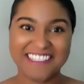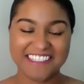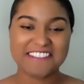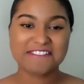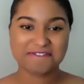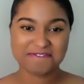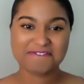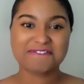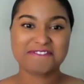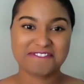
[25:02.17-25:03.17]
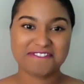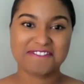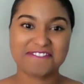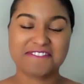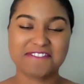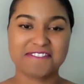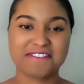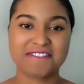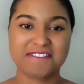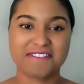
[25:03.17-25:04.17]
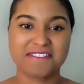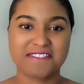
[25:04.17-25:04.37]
the 22s, but I